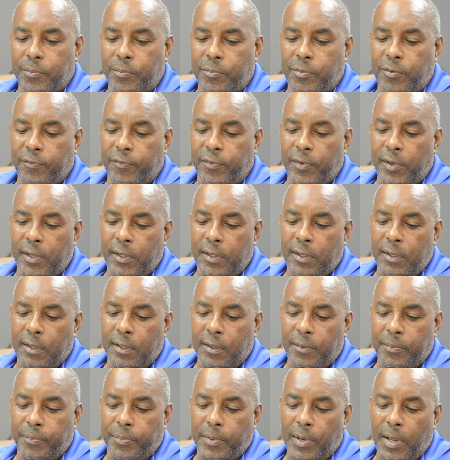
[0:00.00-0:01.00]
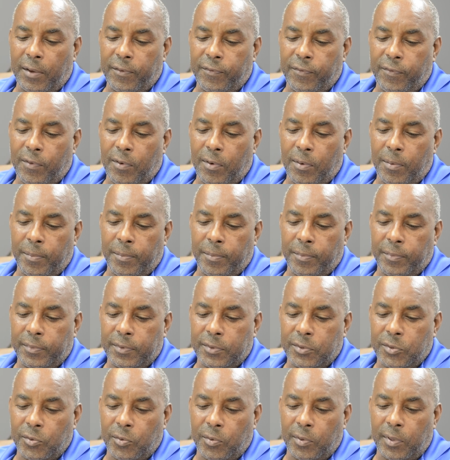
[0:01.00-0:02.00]
providing a platform
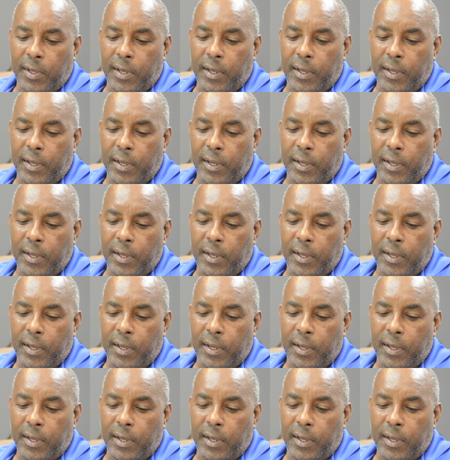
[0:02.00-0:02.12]
so